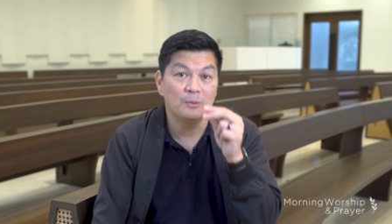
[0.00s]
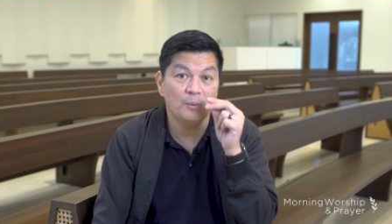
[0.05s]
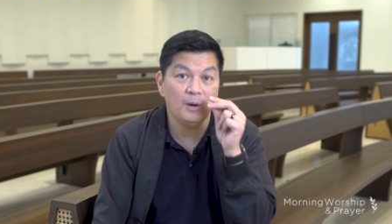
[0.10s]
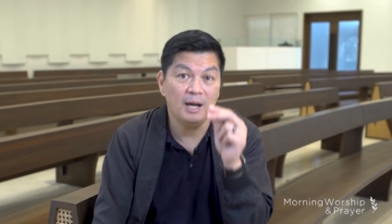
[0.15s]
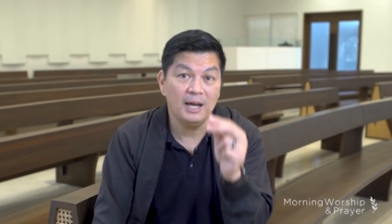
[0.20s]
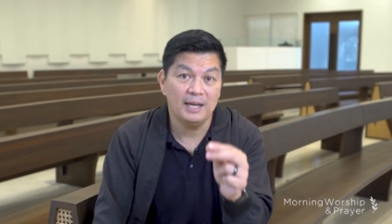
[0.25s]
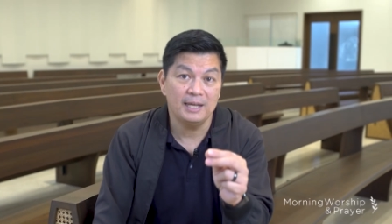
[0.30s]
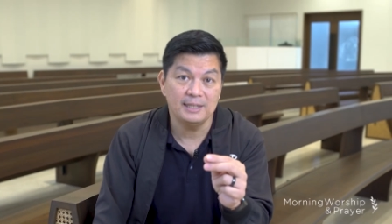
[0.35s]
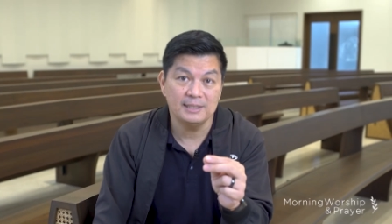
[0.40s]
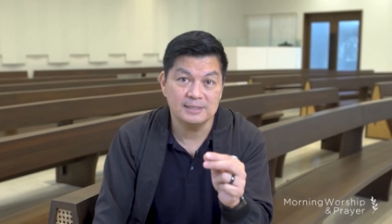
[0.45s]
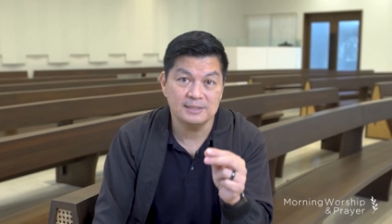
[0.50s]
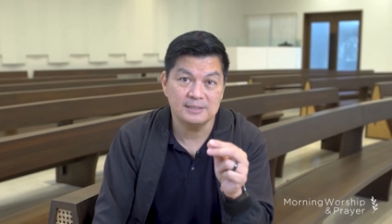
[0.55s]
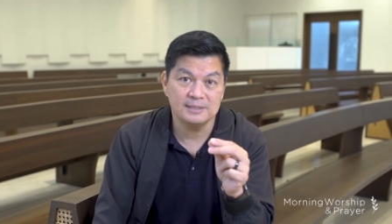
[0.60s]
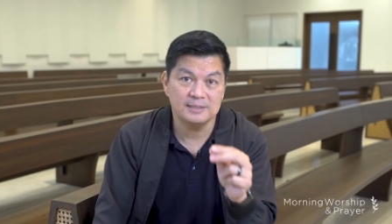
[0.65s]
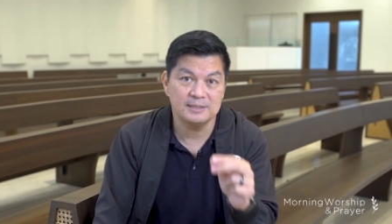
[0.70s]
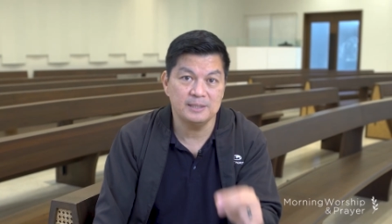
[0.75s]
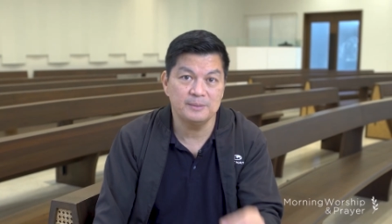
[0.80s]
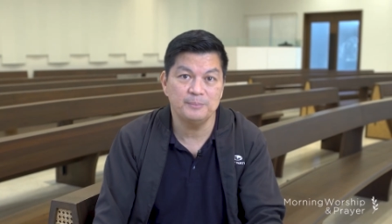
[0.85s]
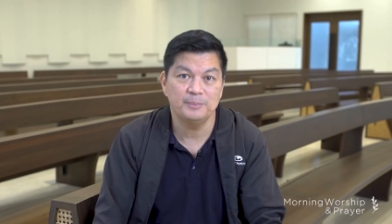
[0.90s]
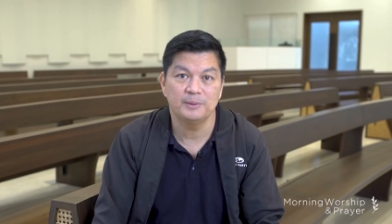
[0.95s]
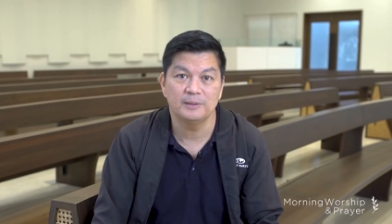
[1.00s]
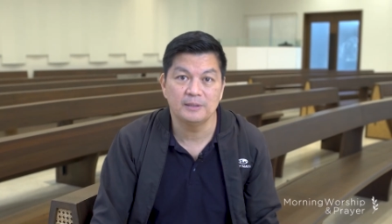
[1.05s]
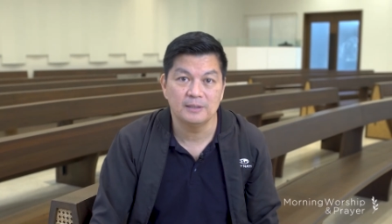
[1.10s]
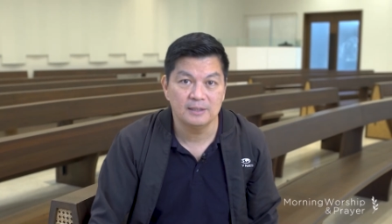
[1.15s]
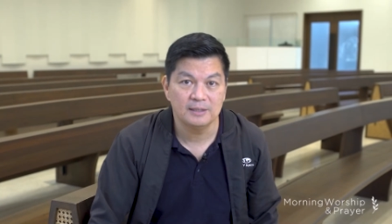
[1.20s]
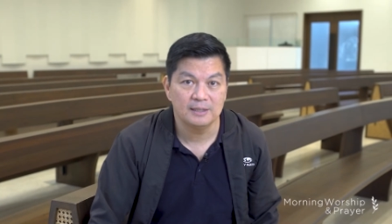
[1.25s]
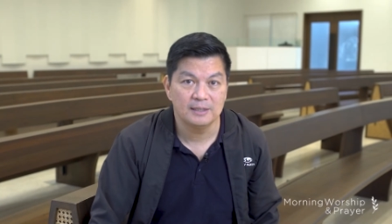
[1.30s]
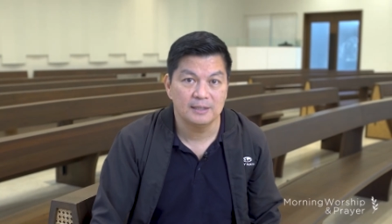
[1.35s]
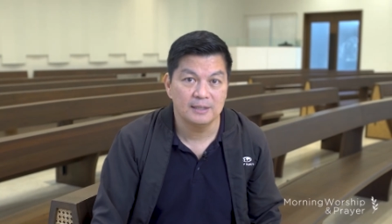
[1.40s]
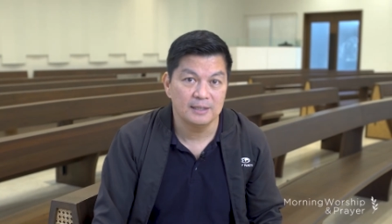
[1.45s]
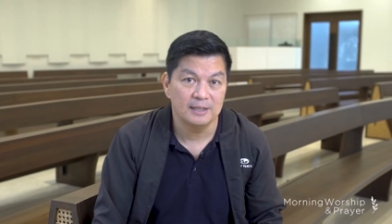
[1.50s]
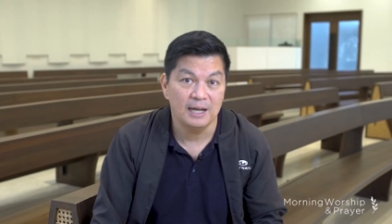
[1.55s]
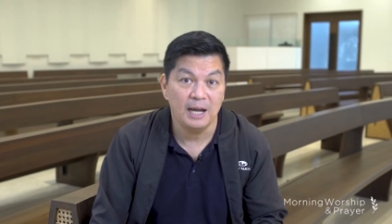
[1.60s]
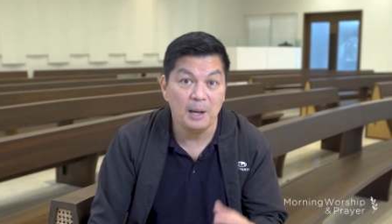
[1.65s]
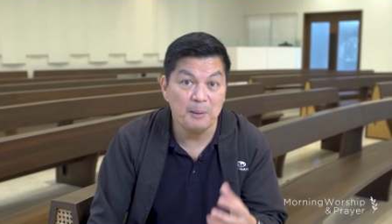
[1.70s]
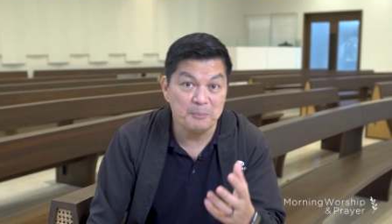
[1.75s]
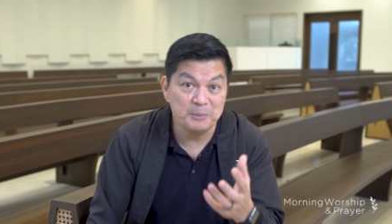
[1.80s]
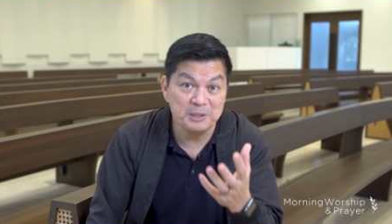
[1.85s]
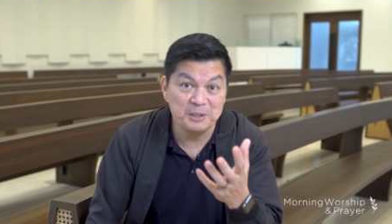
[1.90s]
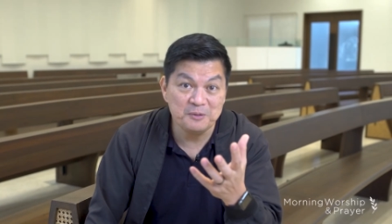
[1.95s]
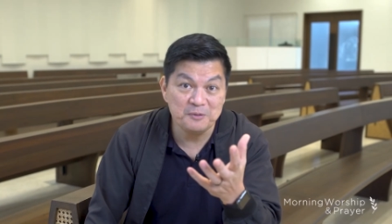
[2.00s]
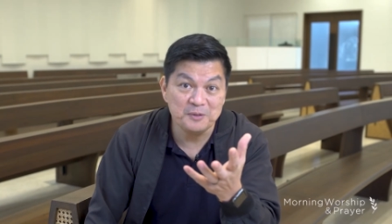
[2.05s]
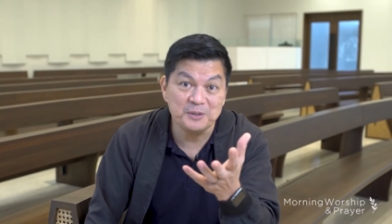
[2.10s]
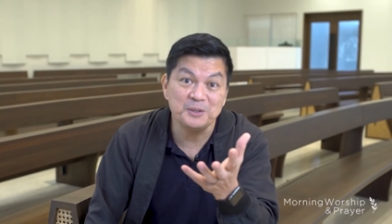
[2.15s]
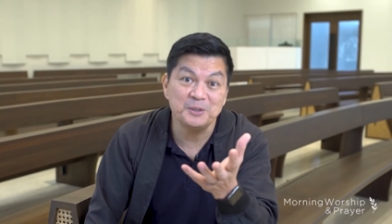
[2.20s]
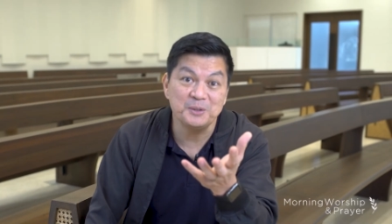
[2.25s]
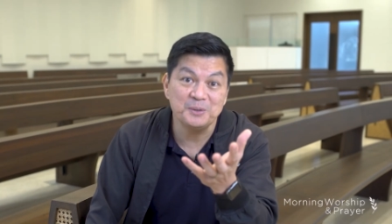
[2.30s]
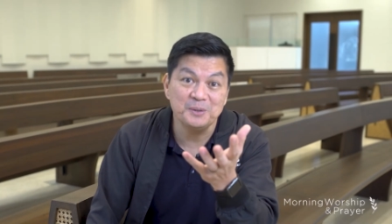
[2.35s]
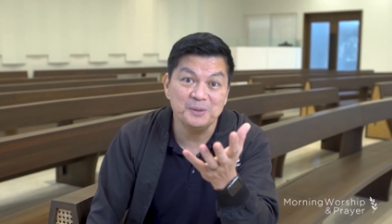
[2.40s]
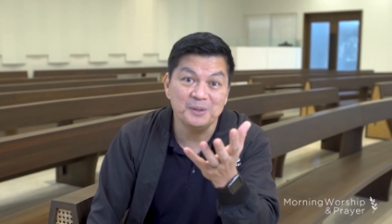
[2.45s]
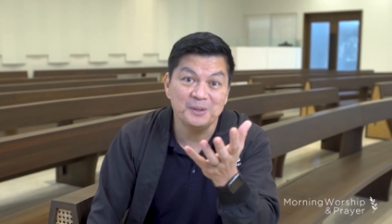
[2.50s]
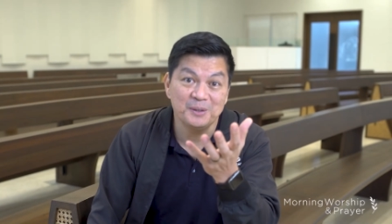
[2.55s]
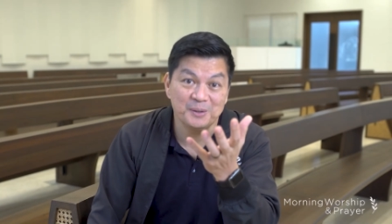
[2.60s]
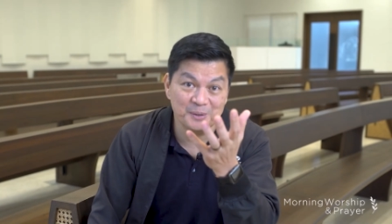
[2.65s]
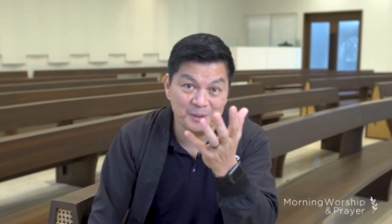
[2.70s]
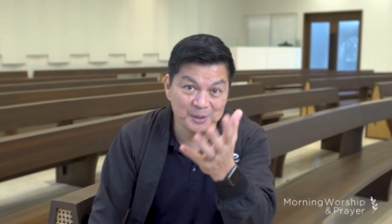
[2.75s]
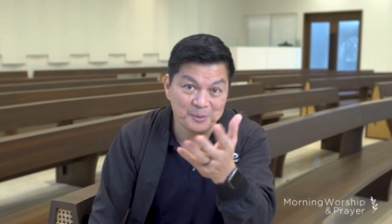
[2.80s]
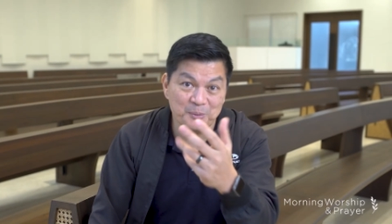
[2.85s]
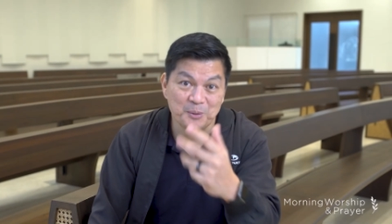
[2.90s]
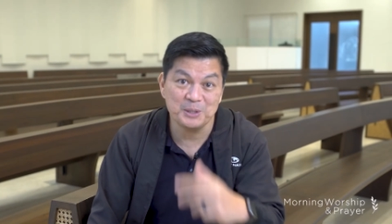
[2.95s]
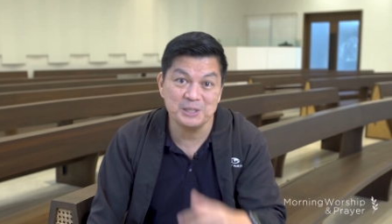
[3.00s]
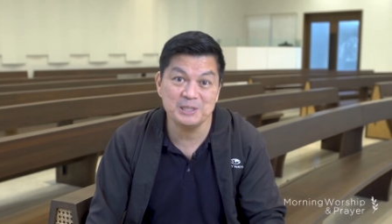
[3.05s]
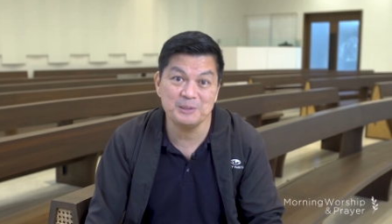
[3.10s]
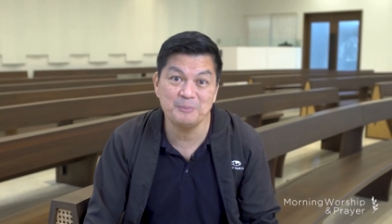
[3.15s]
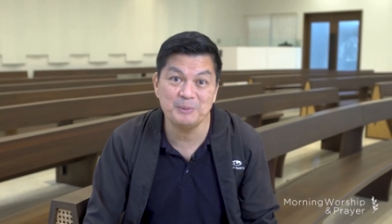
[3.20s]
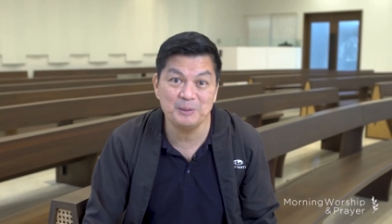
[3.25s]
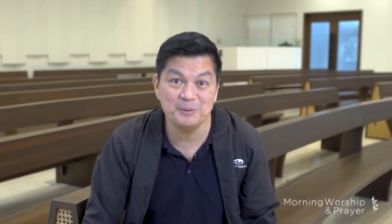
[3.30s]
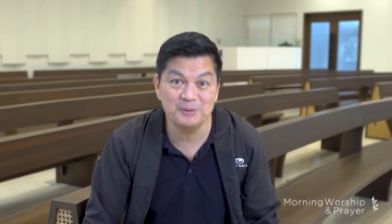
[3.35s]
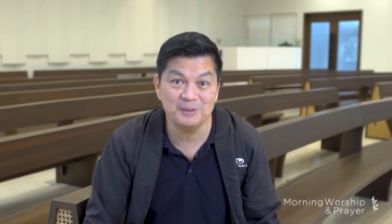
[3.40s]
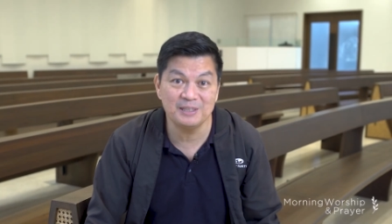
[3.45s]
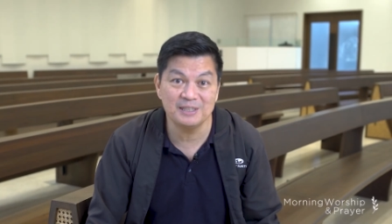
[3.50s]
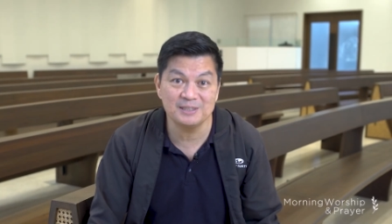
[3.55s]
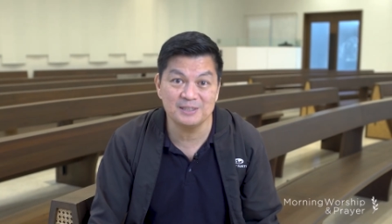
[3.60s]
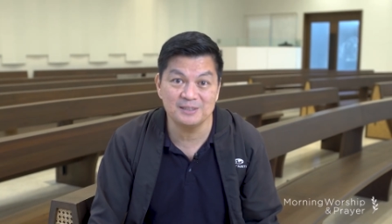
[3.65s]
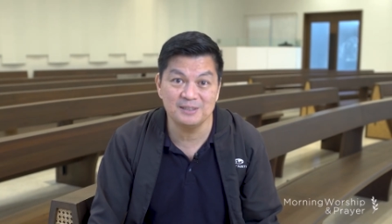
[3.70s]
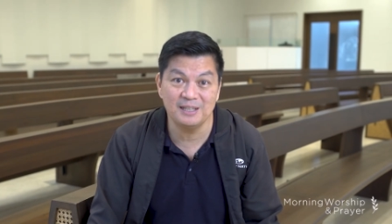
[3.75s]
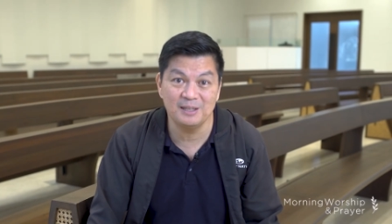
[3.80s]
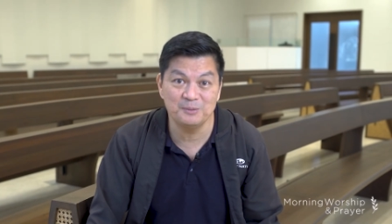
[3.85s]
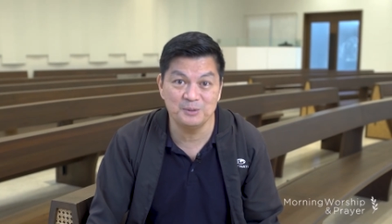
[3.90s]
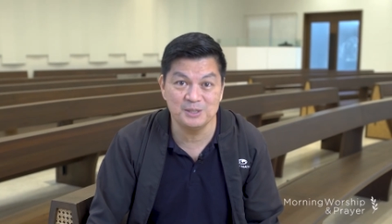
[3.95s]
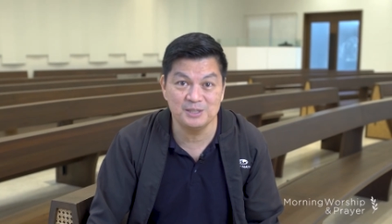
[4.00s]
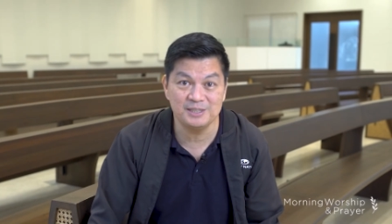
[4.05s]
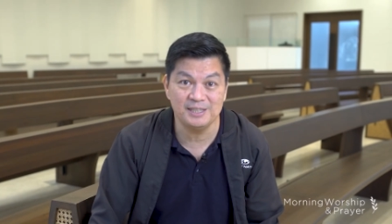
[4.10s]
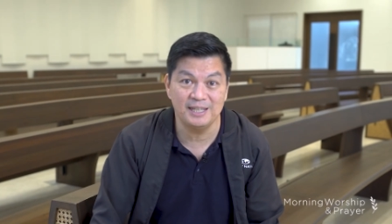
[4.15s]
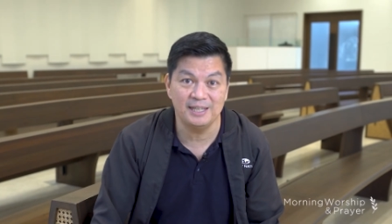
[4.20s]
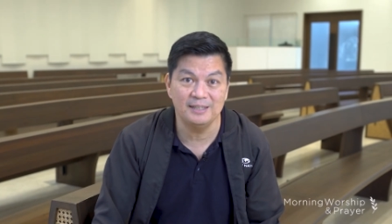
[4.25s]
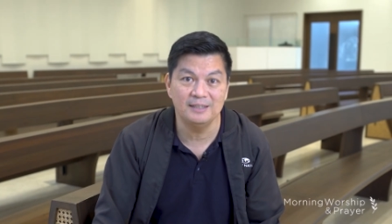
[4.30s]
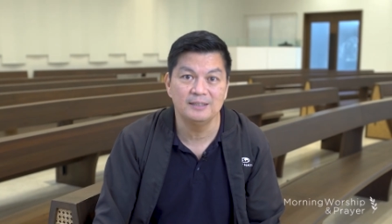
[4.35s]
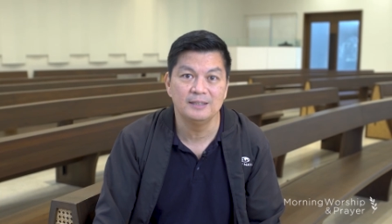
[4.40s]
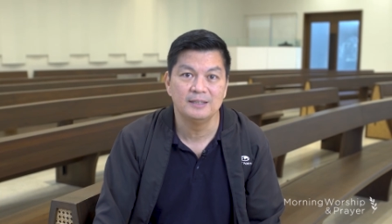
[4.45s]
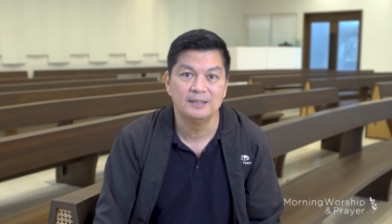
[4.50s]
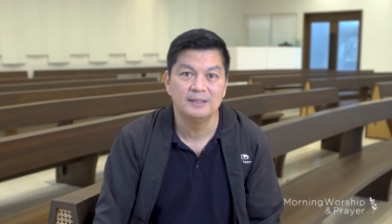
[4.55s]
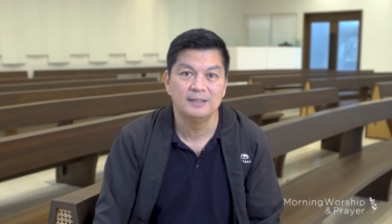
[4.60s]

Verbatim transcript: wise the simple. How many of you who are worshiping with us today would say,